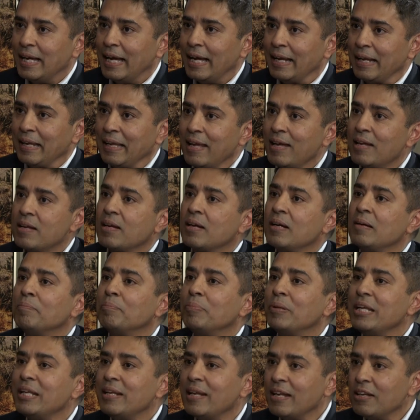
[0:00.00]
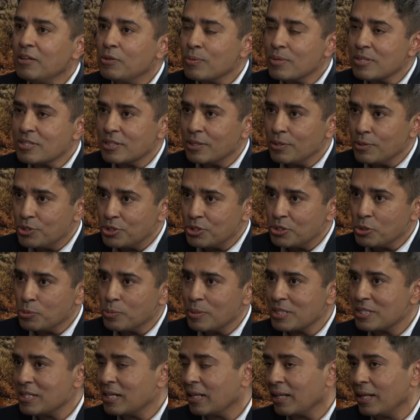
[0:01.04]
and get a complete end-to-end solution
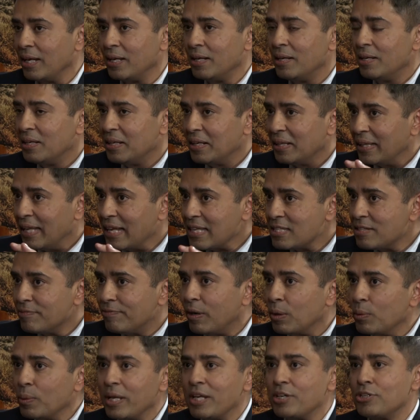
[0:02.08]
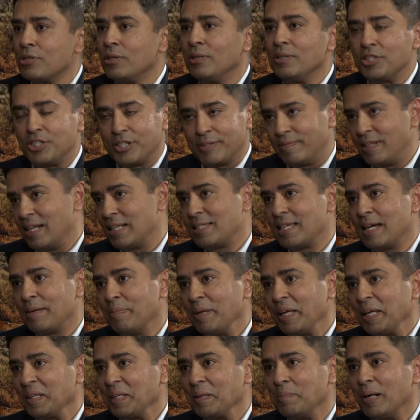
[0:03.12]
towards our client. That's a foundational shift that's
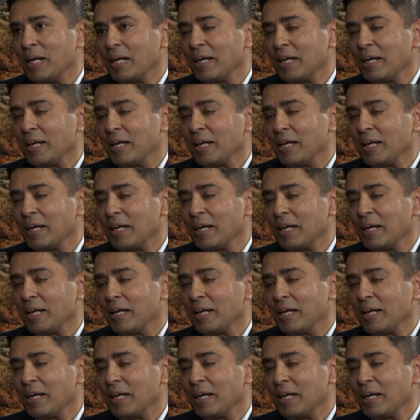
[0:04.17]
happening in